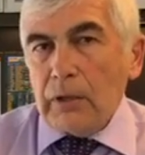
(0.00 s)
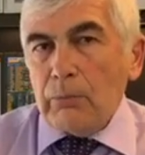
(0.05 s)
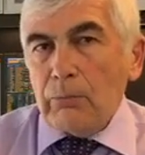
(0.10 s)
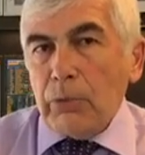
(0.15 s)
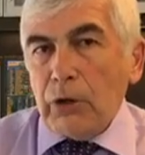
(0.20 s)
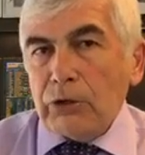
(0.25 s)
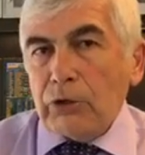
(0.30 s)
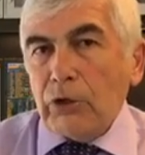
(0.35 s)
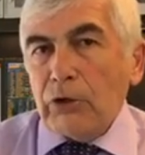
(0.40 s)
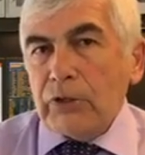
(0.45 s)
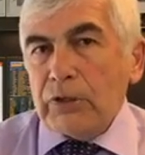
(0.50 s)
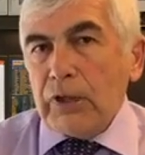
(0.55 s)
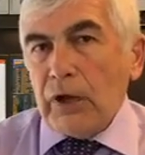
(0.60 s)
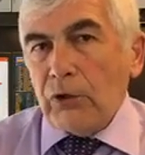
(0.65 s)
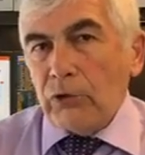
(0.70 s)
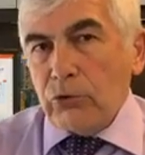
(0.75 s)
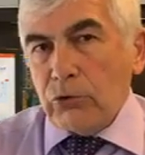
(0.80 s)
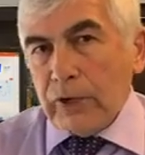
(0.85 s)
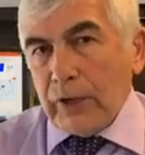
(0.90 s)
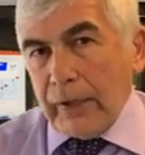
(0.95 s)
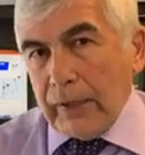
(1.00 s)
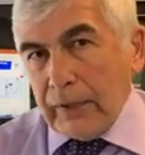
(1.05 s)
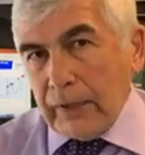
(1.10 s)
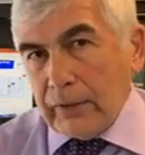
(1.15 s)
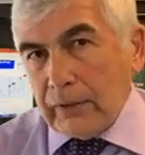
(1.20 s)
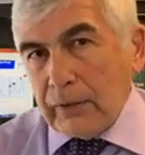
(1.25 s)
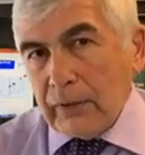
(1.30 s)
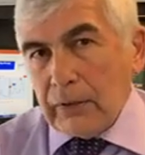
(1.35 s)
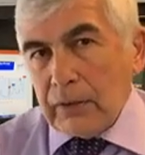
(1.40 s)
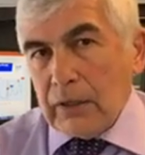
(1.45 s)
But on the other
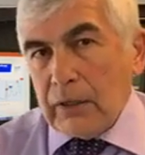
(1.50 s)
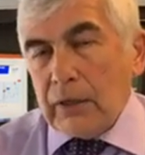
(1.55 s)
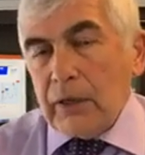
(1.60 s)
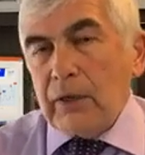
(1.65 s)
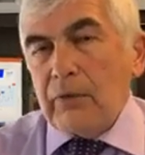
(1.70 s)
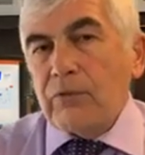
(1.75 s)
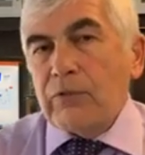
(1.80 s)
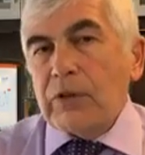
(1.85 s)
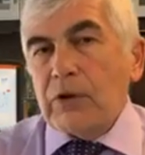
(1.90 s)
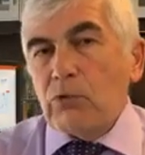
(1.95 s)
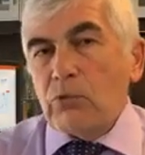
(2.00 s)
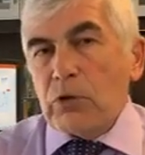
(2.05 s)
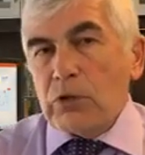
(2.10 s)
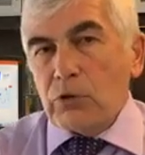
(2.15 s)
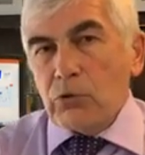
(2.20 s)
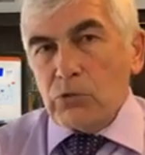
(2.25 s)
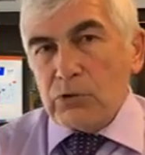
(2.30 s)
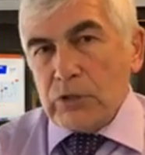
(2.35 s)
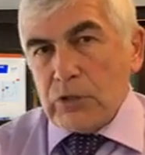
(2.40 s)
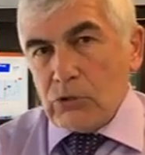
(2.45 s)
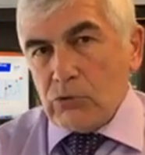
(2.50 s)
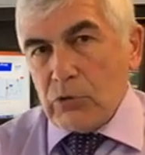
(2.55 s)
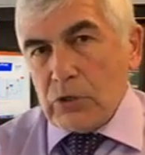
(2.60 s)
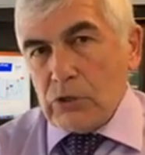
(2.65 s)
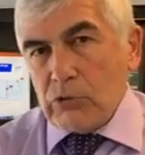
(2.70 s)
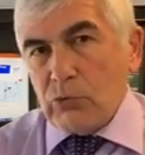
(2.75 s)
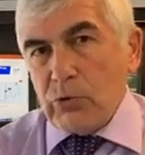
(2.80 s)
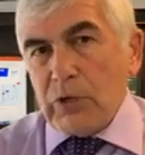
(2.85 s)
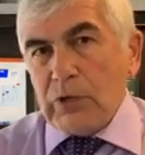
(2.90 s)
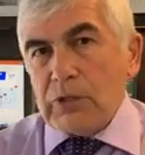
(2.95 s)
end, If they reduce
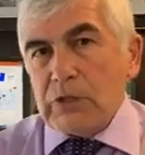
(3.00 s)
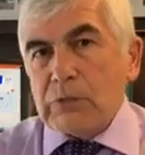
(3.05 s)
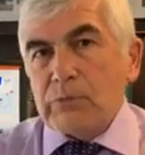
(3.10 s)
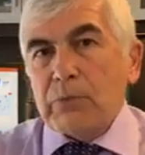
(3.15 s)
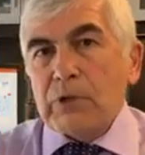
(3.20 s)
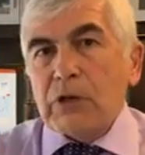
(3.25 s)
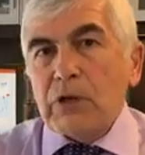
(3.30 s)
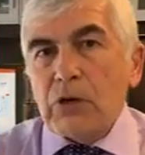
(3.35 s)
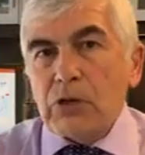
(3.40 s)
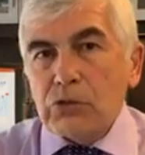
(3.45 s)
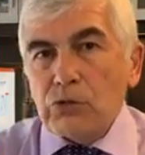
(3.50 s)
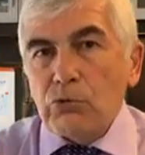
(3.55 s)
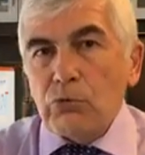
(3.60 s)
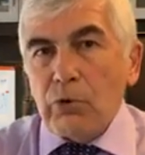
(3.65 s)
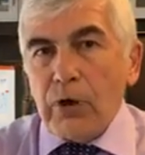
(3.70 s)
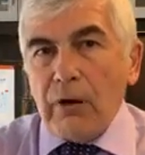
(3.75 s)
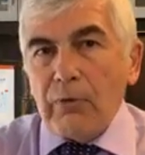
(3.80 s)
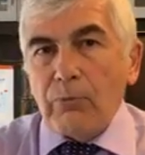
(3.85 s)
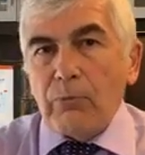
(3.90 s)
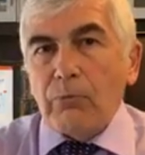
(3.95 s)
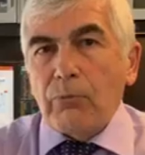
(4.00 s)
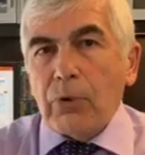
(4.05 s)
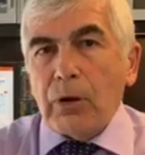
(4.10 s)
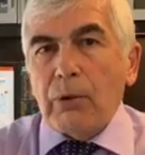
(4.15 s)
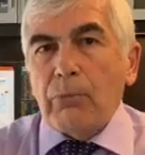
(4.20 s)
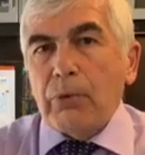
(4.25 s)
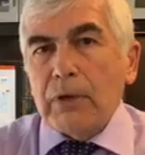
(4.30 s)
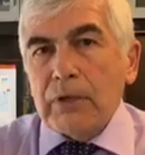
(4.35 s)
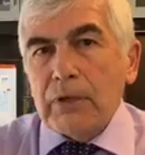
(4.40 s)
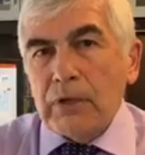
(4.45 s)
interest rate, it's because you have
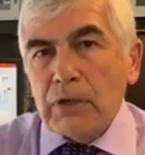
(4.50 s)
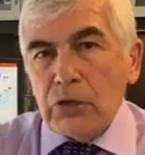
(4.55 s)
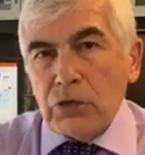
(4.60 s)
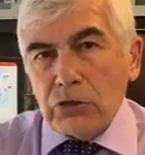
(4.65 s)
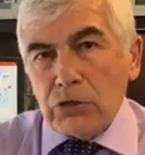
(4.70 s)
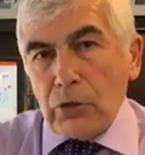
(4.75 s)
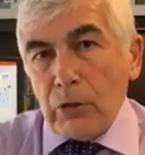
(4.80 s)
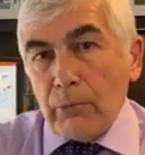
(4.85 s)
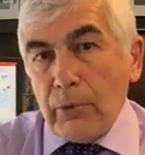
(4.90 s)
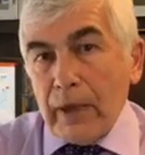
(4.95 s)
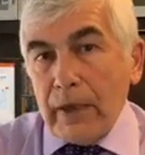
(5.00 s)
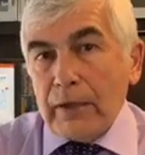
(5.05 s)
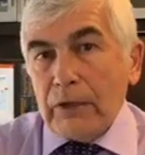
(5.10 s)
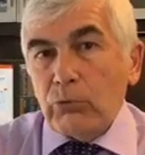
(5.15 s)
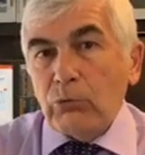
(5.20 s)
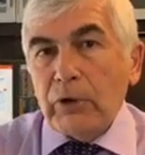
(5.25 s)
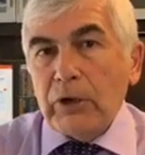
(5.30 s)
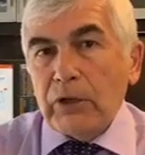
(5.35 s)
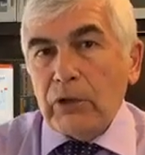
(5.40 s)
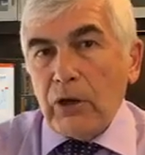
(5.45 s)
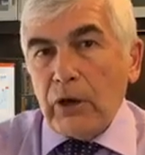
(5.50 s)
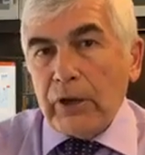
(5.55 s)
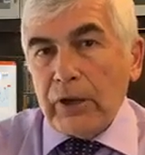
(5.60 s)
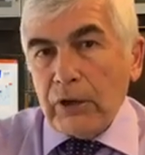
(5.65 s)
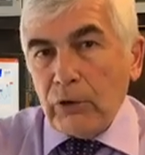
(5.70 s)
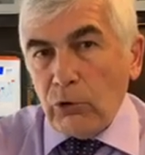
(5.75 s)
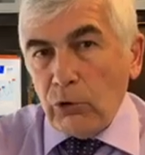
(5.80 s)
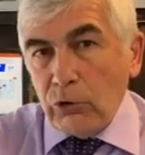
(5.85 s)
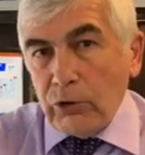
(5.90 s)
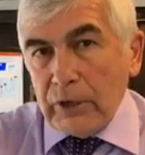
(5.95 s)
probably some headwind
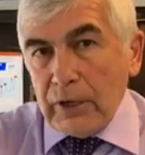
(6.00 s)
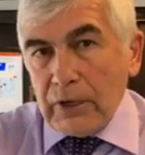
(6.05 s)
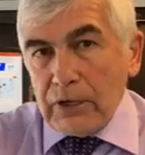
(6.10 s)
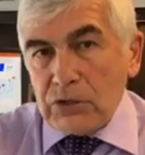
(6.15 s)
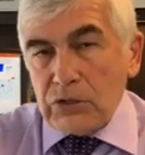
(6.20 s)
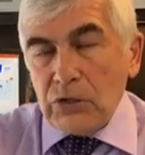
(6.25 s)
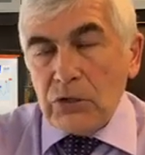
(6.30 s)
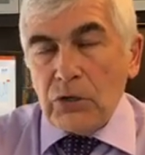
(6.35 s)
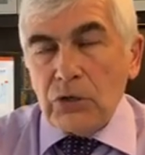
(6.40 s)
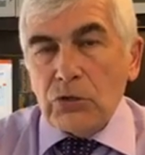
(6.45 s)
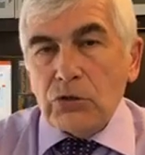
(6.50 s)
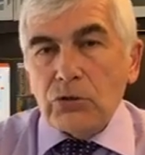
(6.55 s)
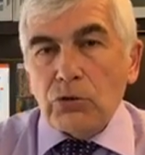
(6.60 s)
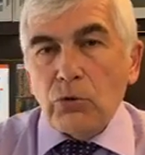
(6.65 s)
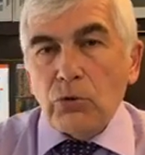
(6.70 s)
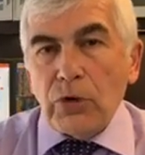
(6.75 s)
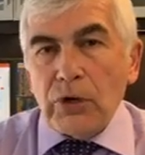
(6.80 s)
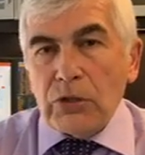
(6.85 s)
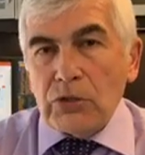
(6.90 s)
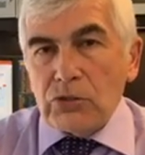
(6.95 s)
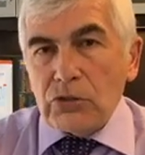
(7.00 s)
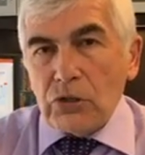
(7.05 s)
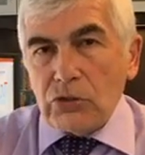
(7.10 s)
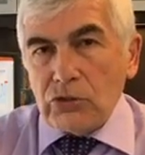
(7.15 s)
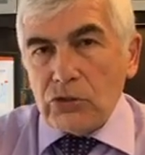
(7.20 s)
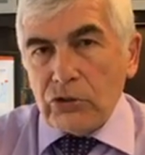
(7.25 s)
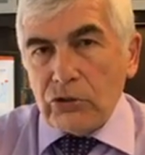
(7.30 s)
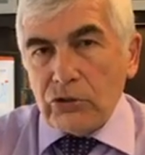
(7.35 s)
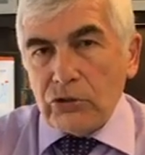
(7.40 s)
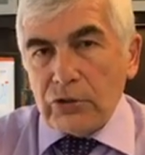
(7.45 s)
against earnings. So in
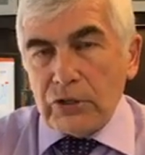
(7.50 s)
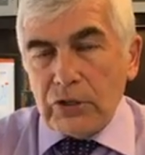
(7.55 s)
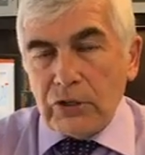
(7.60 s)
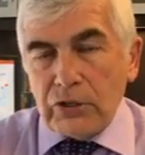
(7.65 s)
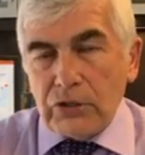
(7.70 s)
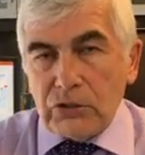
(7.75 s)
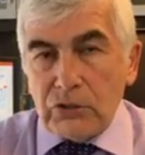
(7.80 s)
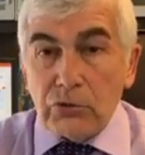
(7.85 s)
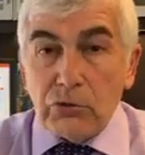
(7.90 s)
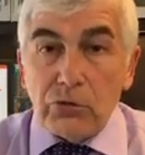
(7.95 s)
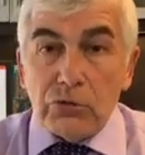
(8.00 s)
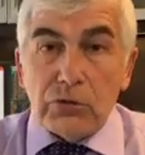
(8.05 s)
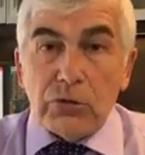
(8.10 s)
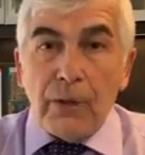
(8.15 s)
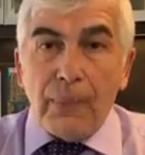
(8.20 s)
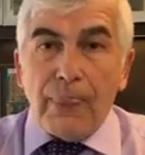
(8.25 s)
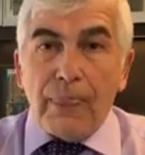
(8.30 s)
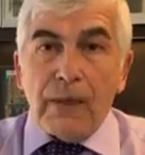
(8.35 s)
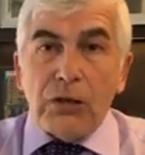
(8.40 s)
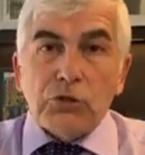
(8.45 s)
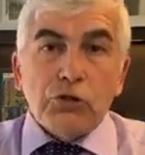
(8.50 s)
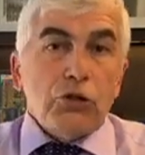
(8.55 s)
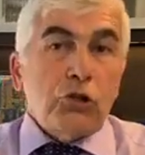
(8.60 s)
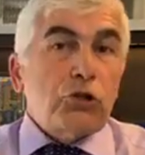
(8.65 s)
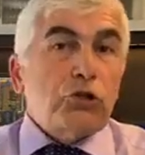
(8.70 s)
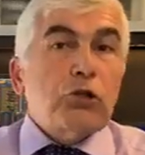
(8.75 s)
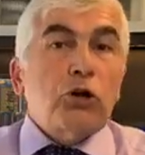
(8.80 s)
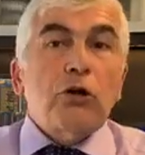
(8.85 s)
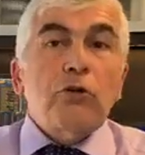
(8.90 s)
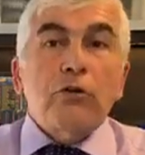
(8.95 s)
such circumstances, it's a
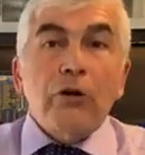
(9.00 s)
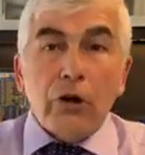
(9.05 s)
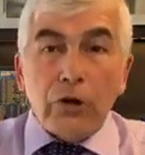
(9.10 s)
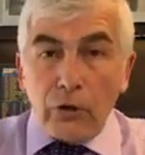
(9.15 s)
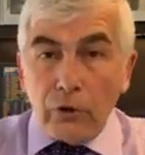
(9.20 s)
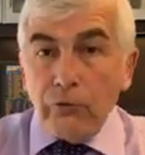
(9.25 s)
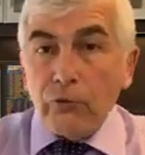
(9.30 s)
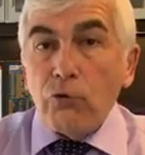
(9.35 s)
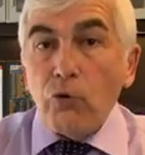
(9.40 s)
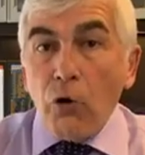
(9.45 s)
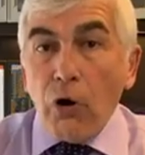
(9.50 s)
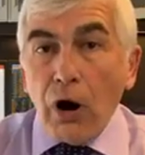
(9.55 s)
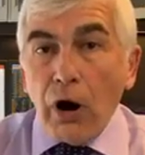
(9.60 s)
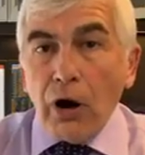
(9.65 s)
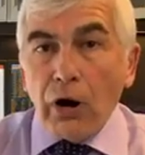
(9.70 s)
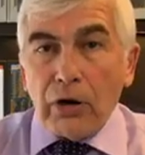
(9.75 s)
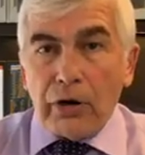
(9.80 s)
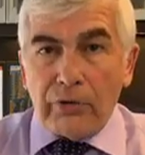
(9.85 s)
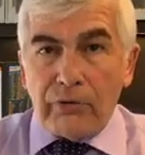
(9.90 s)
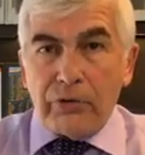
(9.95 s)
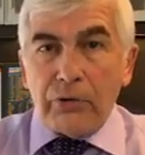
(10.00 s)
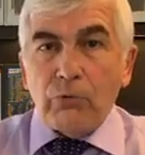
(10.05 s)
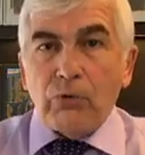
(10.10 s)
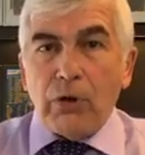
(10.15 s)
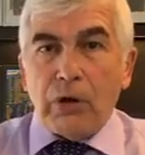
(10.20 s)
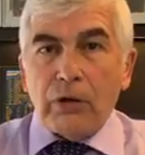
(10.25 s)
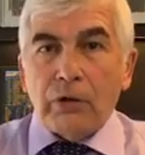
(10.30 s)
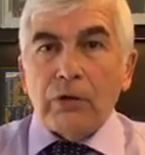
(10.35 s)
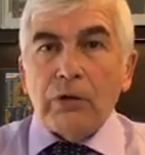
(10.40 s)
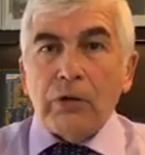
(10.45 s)
tug of war, if you
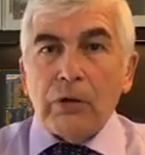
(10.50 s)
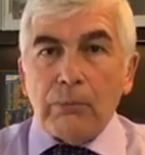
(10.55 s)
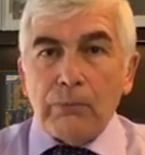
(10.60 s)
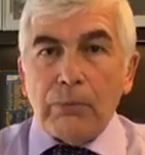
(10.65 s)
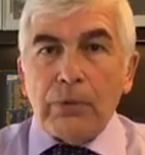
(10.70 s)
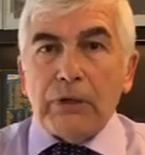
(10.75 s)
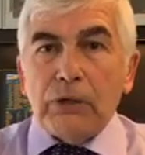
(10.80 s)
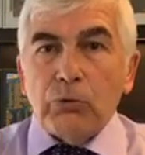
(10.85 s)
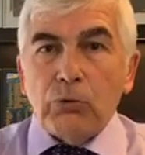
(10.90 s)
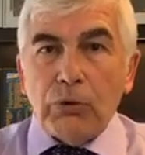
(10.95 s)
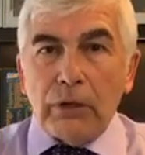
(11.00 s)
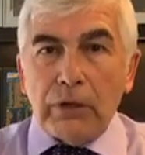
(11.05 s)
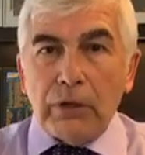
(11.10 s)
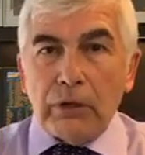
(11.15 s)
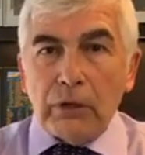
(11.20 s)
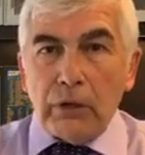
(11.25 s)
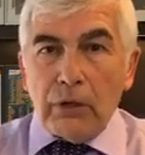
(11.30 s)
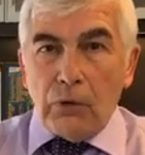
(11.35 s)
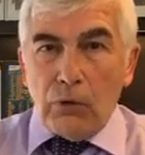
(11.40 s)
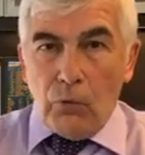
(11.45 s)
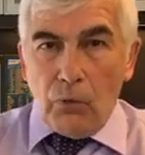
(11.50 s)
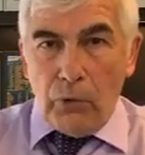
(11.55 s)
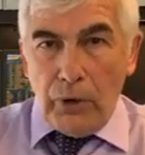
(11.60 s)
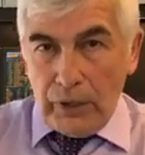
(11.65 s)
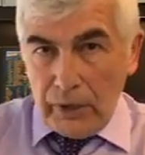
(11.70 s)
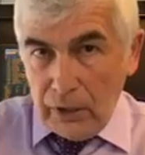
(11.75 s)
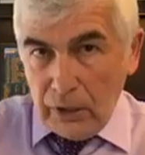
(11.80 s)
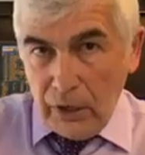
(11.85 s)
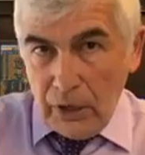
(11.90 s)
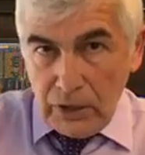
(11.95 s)
want, between
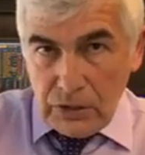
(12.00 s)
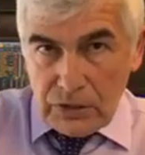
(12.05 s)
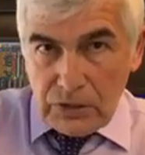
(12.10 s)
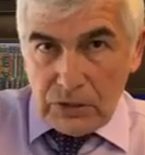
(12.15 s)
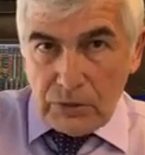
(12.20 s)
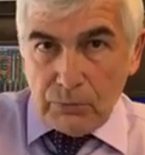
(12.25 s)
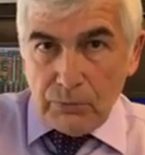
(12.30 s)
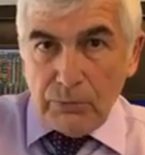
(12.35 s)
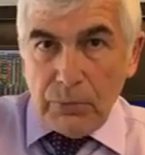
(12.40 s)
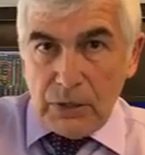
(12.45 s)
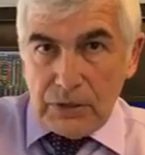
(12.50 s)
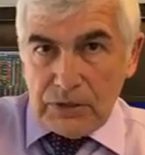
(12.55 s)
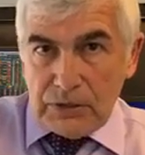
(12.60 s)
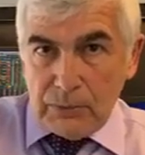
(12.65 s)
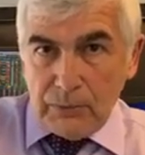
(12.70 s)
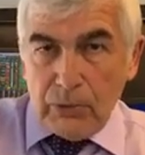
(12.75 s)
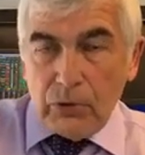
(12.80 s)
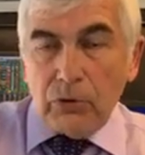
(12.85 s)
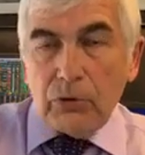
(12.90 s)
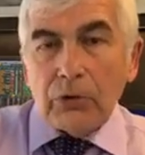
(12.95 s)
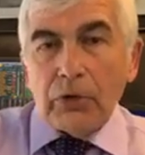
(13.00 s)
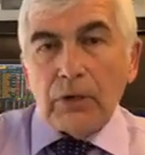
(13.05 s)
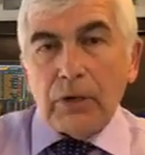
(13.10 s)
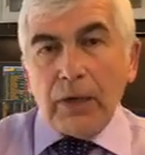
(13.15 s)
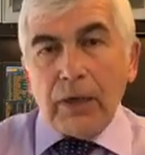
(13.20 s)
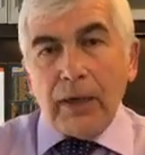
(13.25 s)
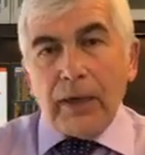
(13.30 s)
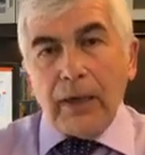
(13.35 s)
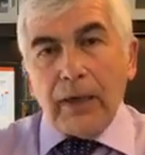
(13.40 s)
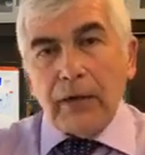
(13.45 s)
rate cuts possible
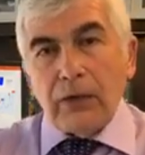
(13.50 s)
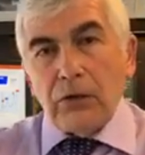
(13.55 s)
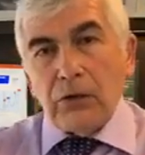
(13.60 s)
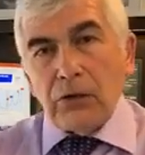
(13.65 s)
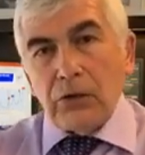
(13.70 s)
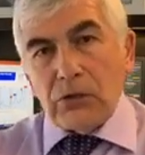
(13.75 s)
and